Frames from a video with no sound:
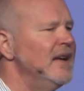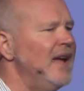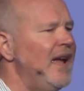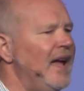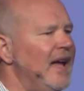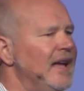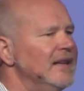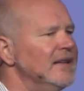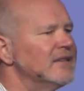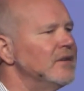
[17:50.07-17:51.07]

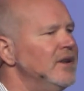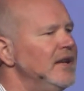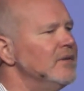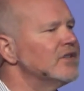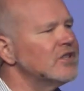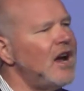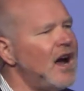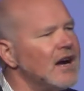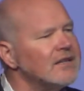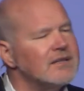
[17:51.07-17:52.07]
And so he was
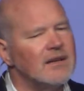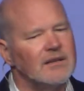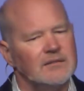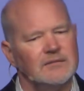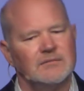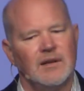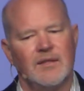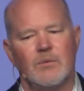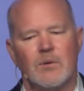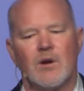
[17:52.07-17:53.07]
shocked. I
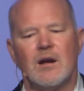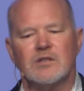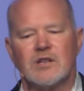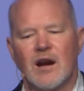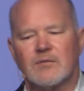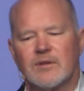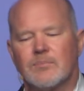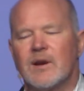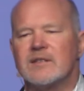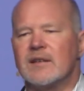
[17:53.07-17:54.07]
think we were all shocked when the
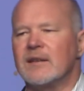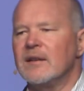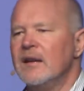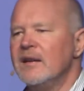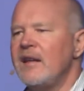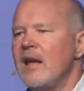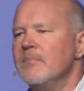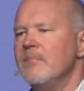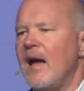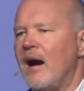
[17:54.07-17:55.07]
president
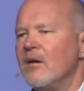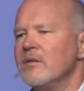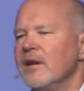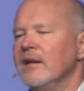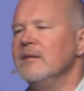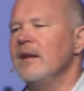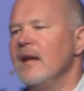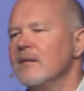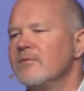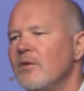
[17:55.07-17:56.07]
came out
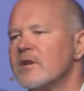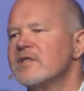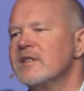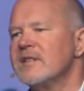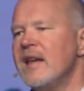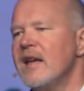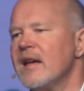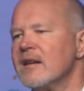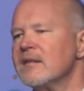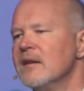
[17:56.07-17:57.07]
and forced his
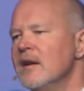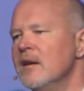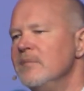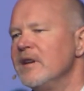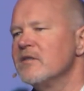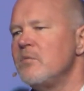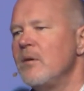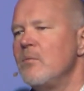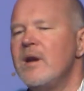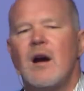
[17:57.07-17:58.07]
hand, because
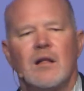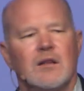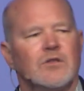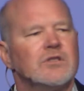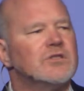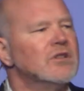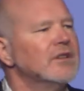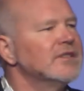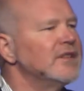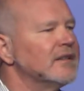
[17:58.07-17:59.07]
what we all
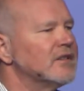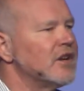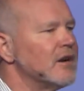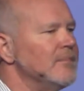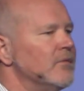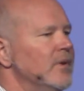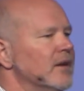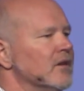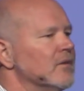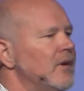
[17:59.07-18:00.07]
understood is that Chairman
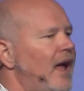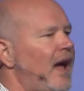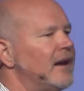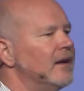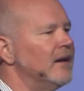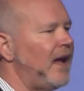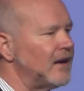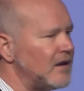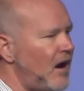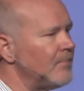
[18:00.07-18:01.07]
Wheeler had
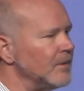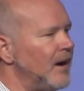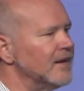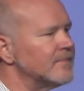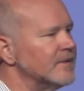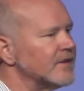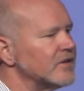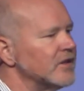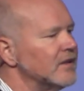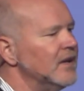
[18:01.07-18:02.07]
a compromise
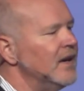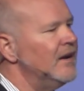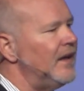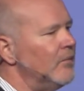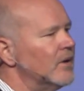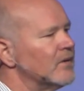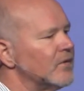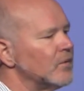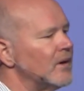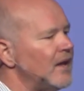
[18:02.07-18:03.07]
position that would have
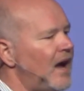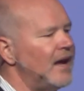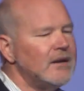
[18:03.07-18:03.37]
relied